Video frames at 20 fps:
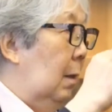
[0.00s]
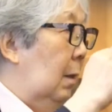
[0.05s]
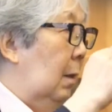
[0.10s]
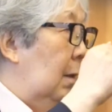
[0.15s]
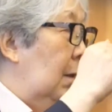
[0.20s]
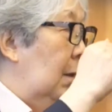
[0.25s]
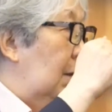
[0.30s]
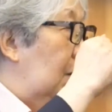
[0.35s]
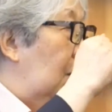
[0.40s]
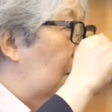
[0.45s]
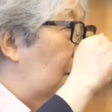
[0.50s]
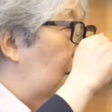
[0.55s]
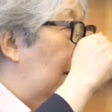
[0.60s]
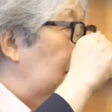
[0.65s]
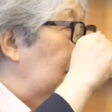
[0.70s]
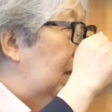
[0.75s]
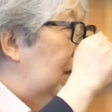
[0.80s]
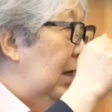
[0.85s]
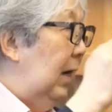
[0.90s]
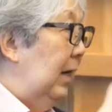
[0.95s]
So
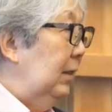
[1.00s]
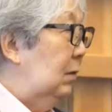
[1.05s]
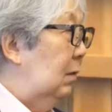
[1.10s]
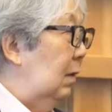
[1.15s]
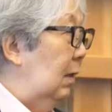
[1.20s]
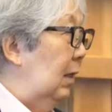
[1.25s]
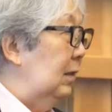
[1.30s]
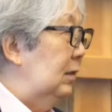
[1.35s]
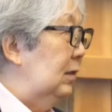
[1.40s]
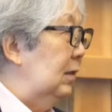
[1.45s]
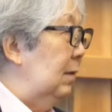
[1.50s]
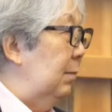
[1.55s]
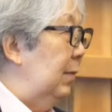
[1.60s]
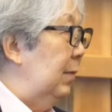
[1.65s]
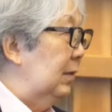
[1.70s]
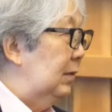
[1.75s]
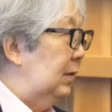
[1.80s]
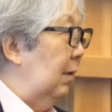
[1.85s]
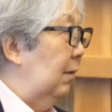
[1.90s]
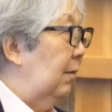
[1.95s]
multilateralism
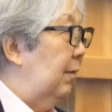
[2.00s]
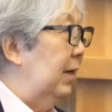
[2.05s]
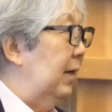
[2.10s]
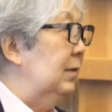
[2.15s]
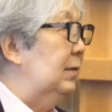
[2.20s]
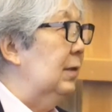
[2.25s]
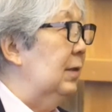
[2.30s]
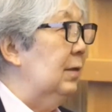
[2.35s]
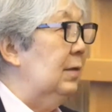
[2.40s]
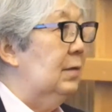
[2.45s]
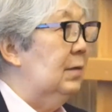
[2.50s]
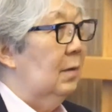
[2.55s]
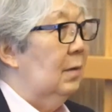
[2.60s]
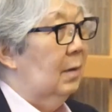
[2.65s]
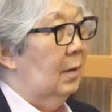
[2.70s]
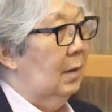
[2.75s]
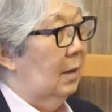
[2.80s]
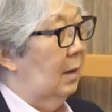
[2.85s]
is in crisis.